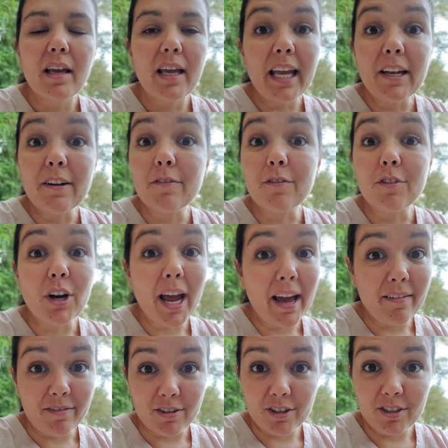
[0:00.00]
in
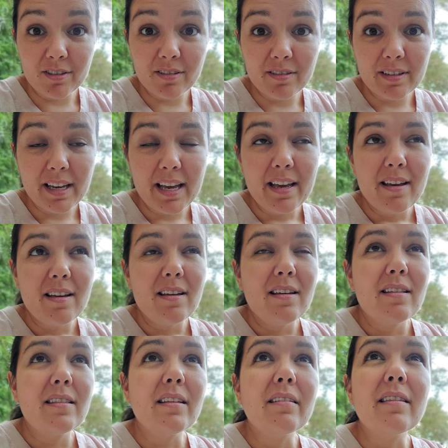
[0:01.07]
forever.
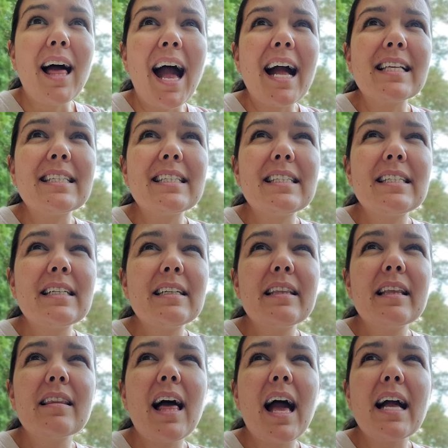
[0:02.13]
The last
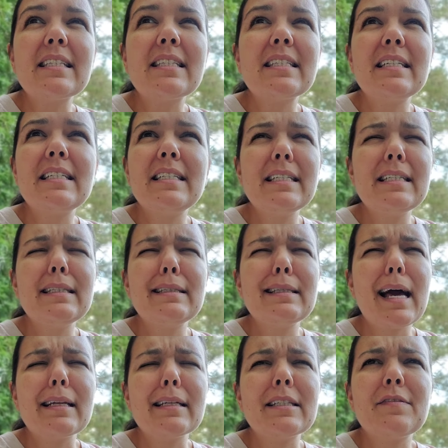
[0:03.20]

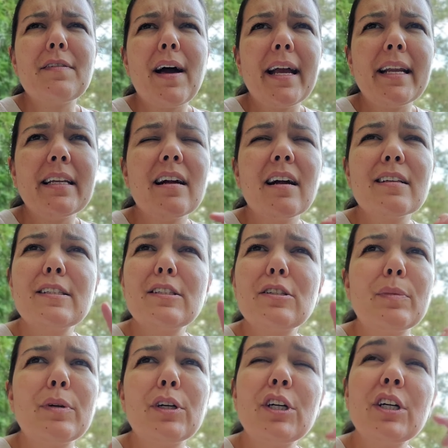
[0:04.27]
dissatisfied
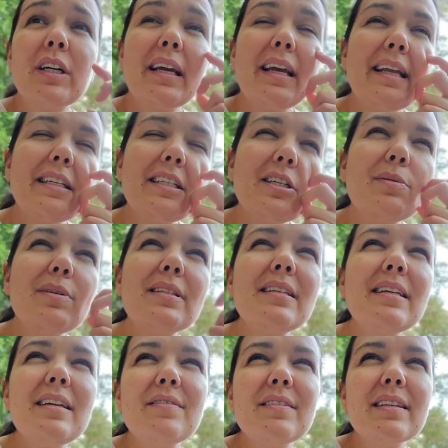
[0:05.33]
customer, and she
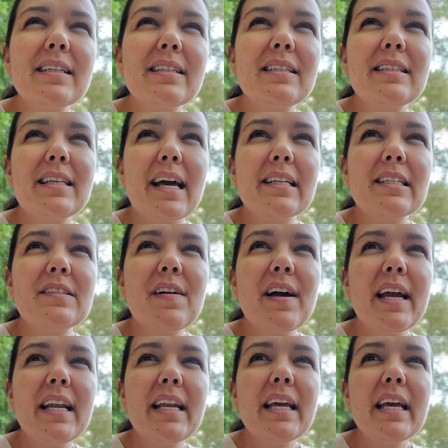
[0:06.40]
wasn't even like
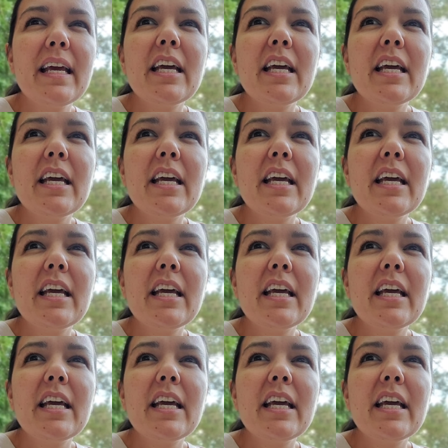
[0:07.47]
dissatisfied.